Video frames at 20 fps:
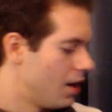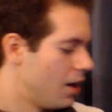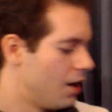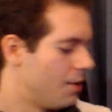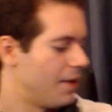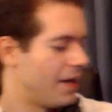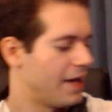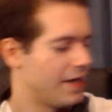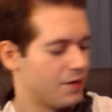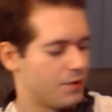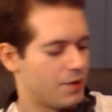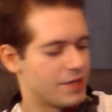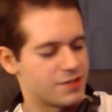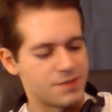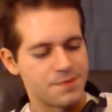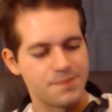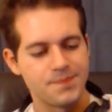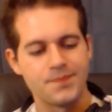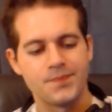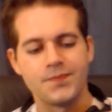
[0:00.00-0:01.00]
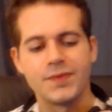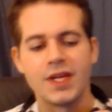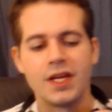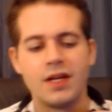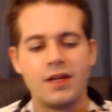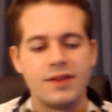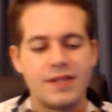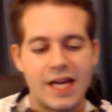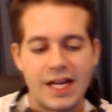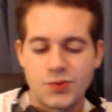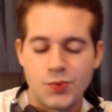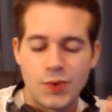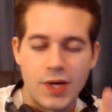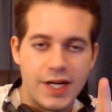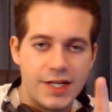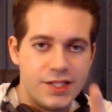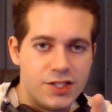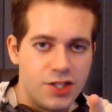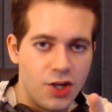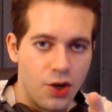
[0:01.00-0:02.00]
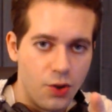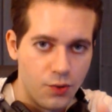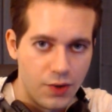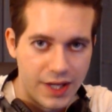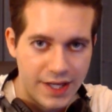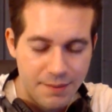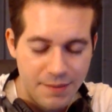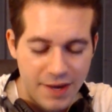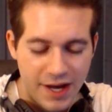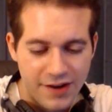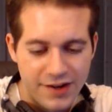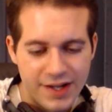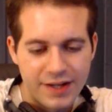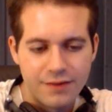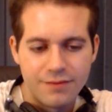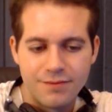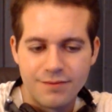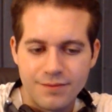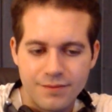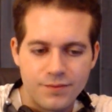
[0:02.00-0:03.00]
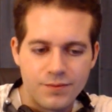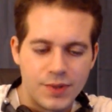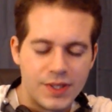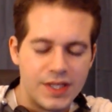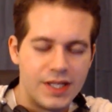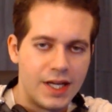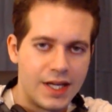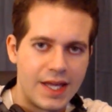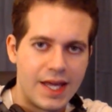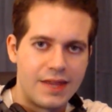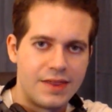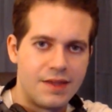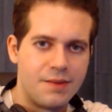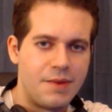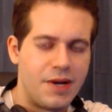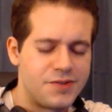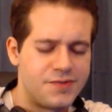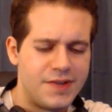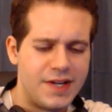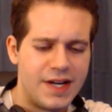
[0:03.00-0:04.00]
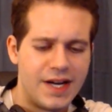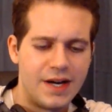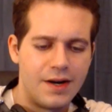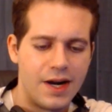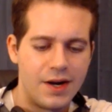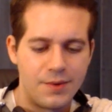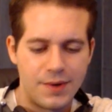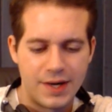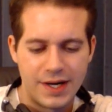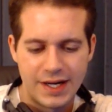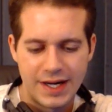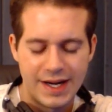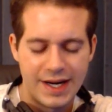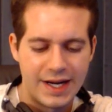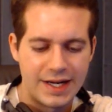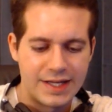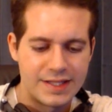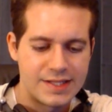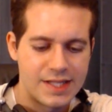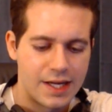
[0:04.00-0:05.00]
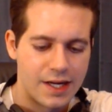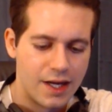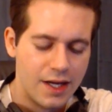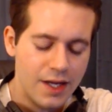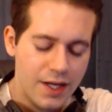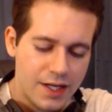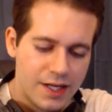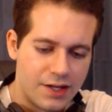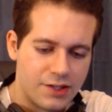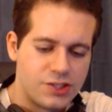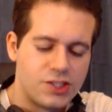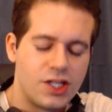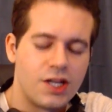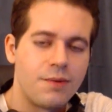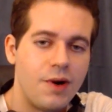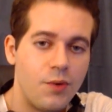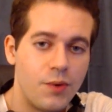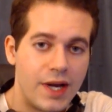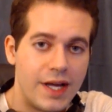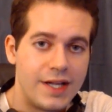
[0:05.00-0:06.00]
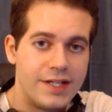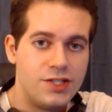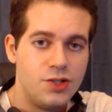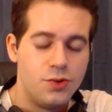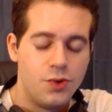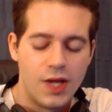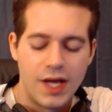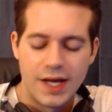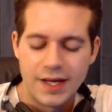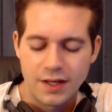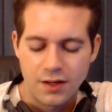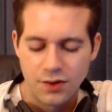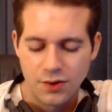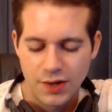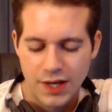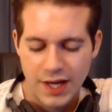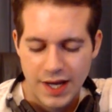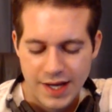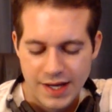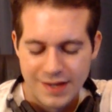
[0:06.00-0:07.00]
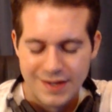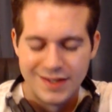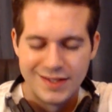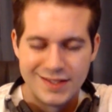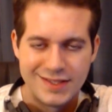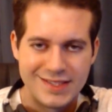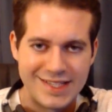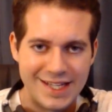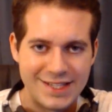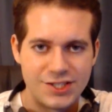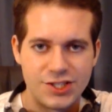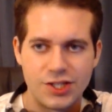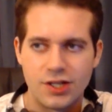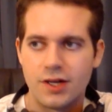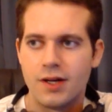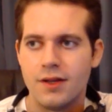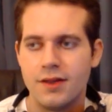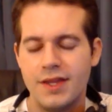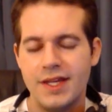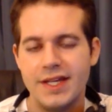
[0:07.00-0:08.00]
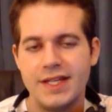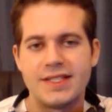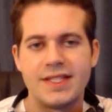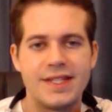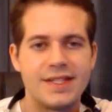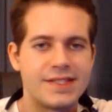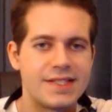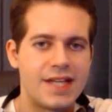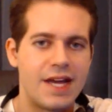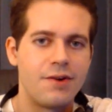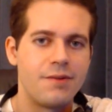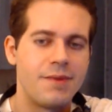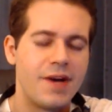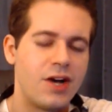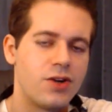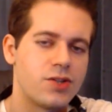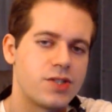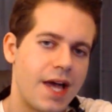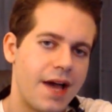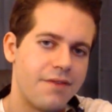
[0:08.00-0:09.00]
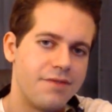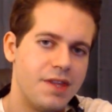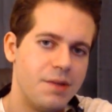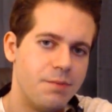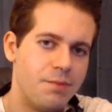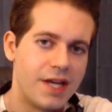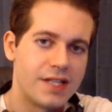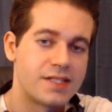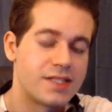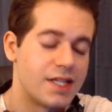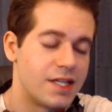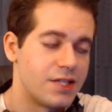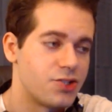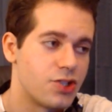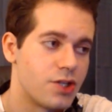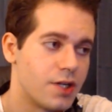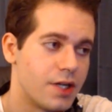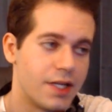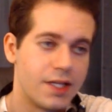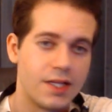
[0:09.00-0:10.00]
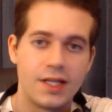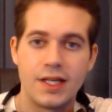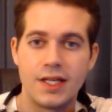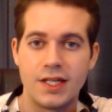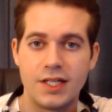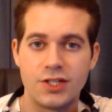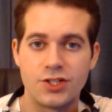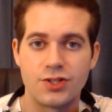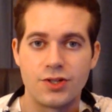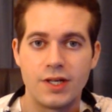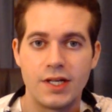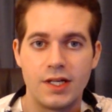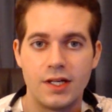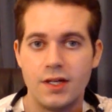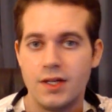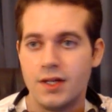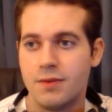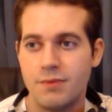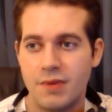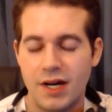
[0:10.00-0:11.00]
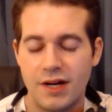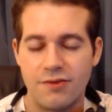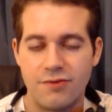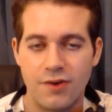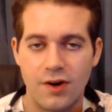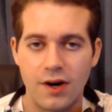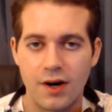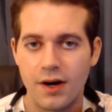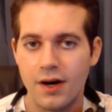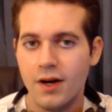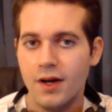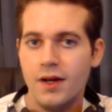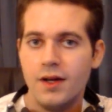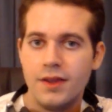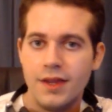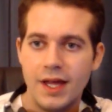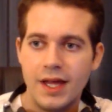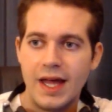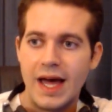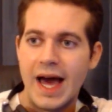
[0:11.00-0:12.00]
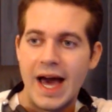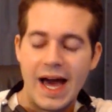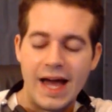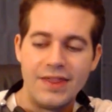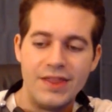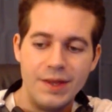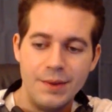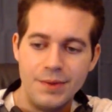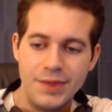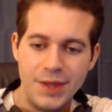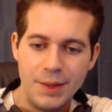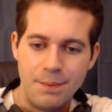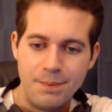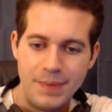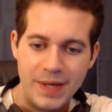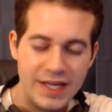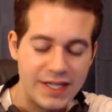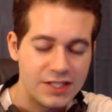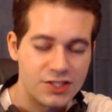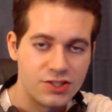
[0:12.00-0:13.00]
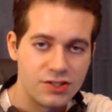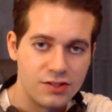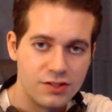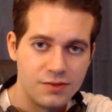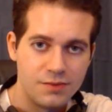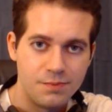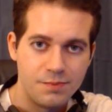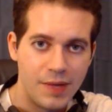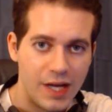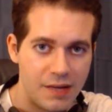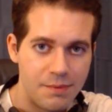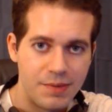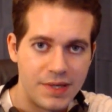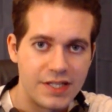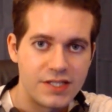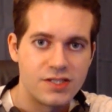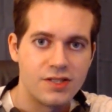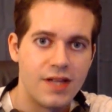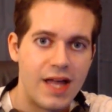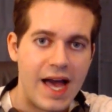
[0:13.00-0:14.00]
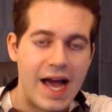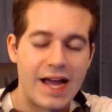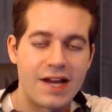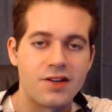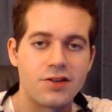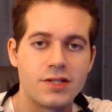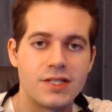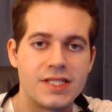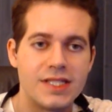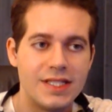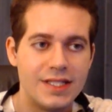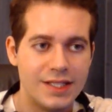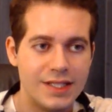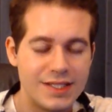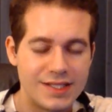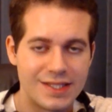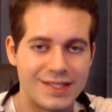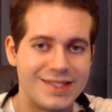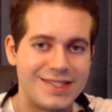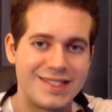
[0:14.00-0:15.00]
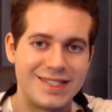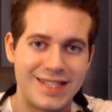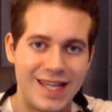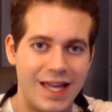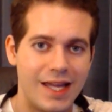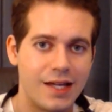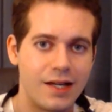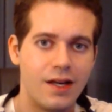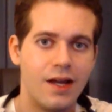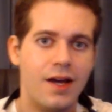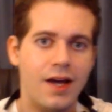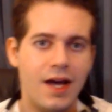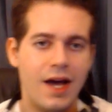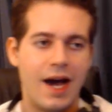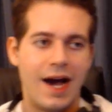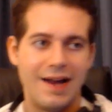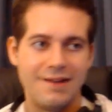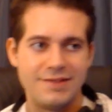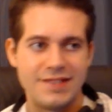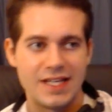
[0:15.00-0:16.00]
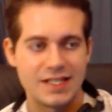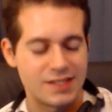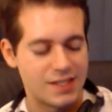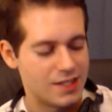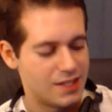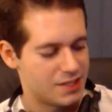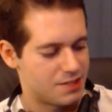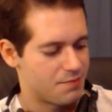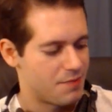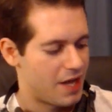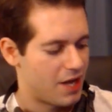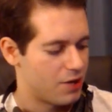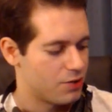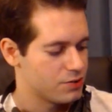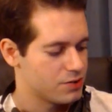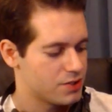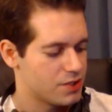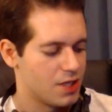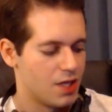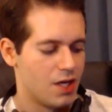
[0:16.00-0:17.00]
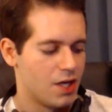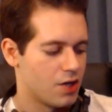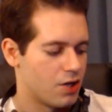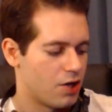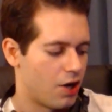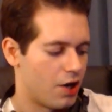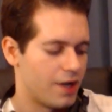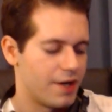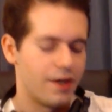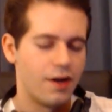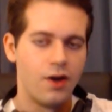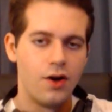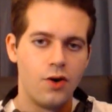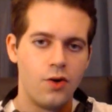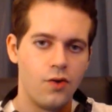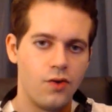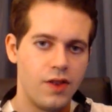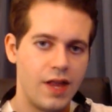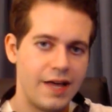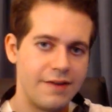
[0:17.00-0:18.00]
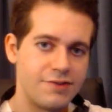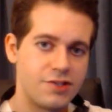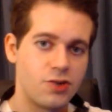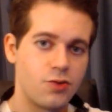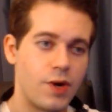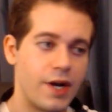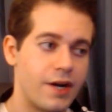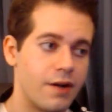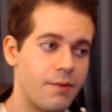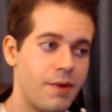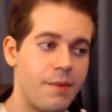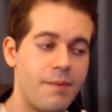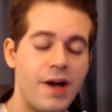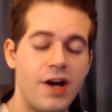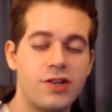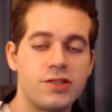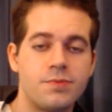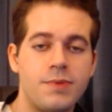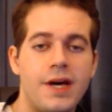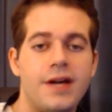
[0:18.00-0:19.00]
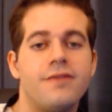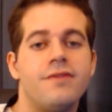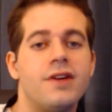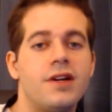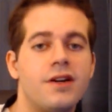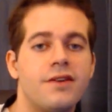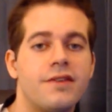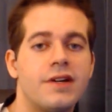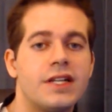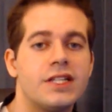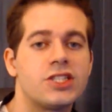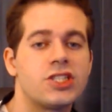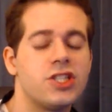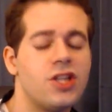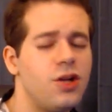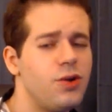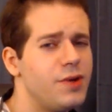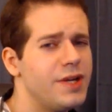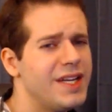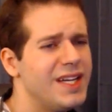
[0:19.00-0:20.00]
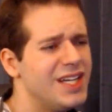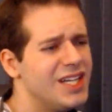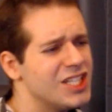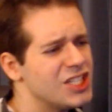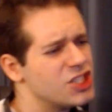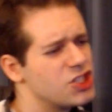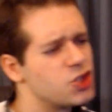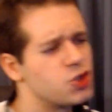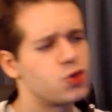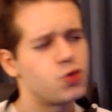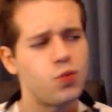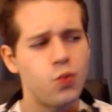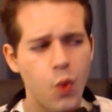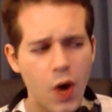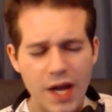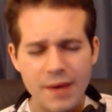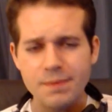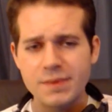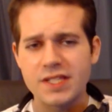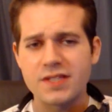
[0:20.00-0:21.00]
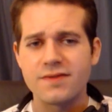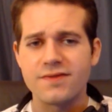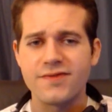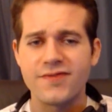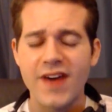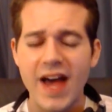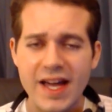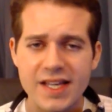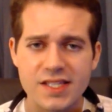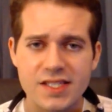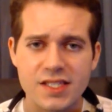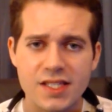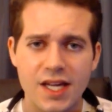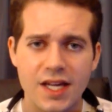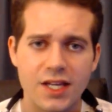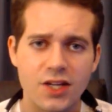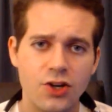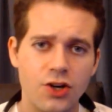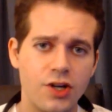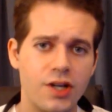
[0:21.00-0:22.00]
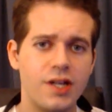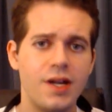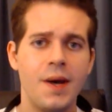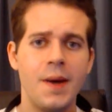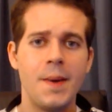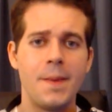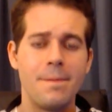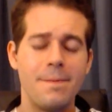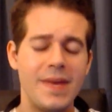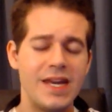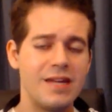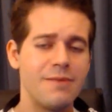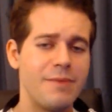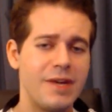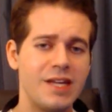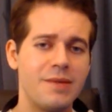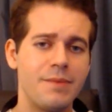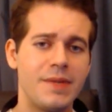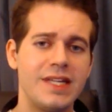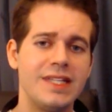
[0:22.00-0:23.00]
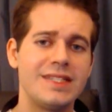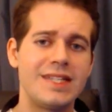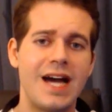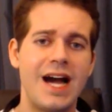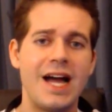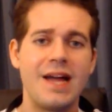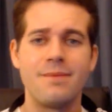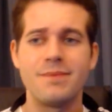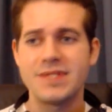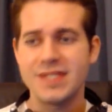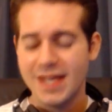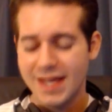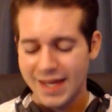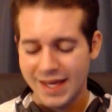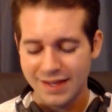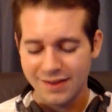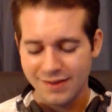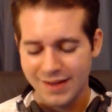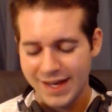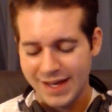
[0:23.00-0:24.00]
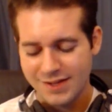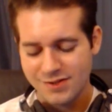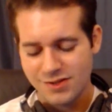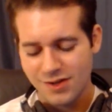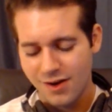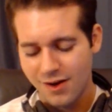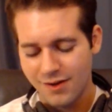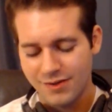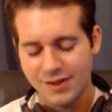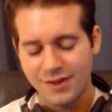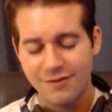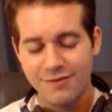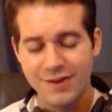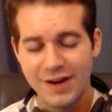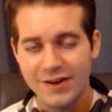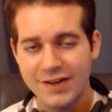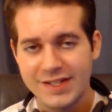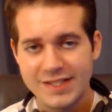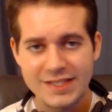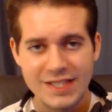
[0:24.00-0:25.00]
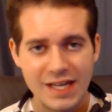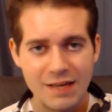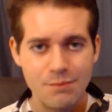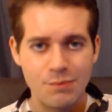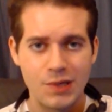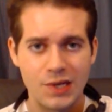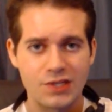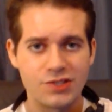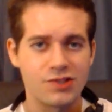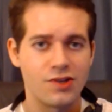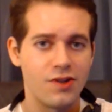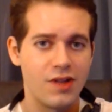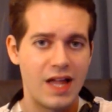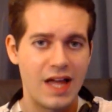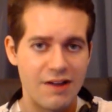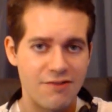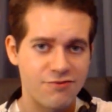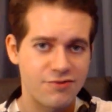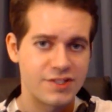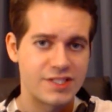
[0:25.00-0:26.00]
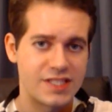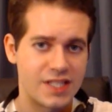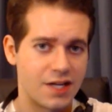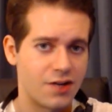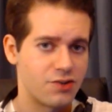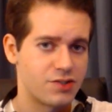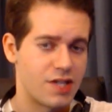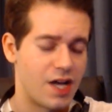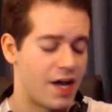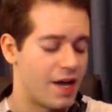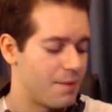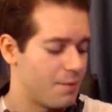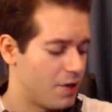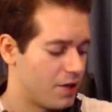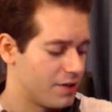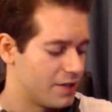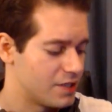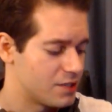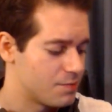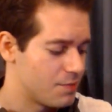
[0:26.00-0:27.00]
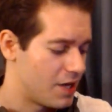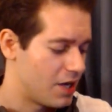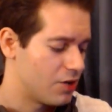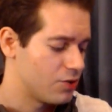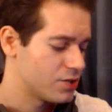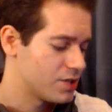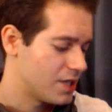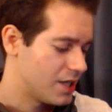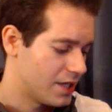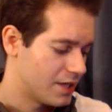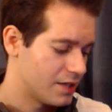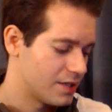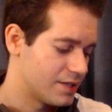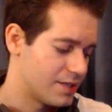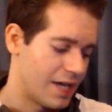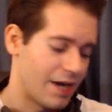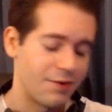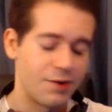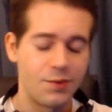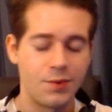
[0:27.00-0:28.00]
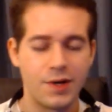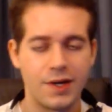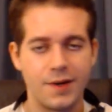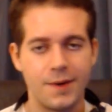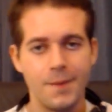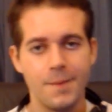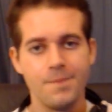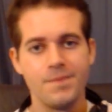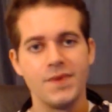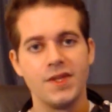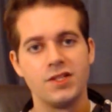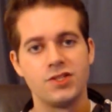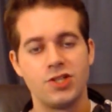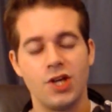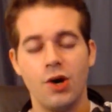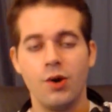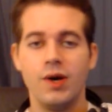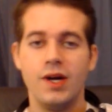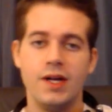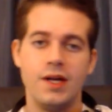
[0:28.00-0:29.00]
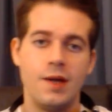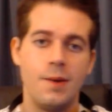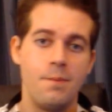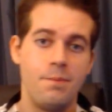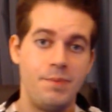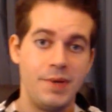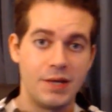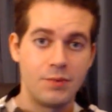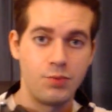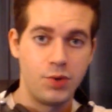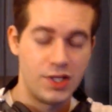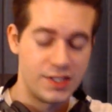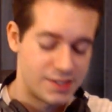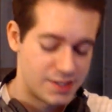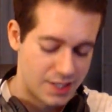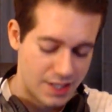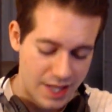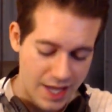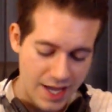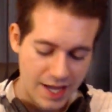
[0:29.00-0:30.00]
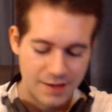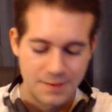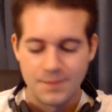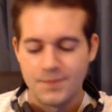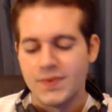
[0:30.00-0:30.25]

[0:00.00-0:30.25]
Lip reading: Anyways, that's what I don't like about it. But again, the mouse speed I rate an 8 out of 10. Now let's talk about what I do like, okay? Sensor. This and the Zowie mouse have the best sensor in the industry by far. The pixel by pixel accuracy is insane. I've tested this mouse, gone left to right on my mouse pad very, very slowly, swiped as fast as I could many, many, many times. It lands on the very same pixel every single time on this mouse and the Zowie one. So, big plus to that.